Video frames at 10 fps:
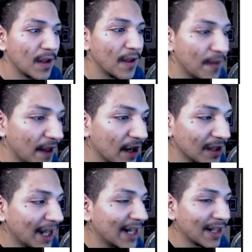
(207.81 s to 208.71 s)
They're
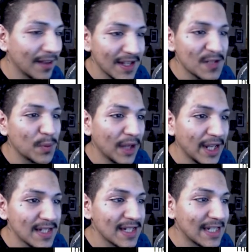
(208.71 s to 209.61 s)
letting this
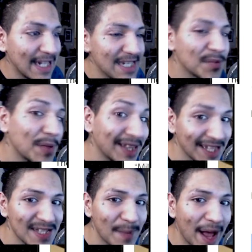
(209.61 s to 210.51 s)
place get to be
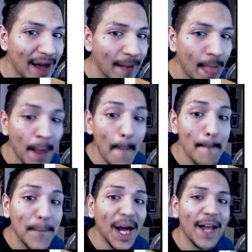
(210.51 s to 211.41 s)
this bad.
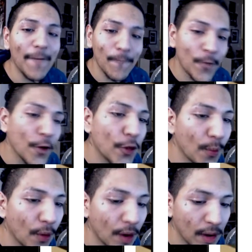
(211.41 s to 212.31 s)
But
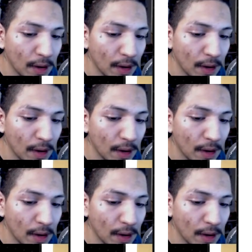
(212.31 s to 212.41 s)
furthermore,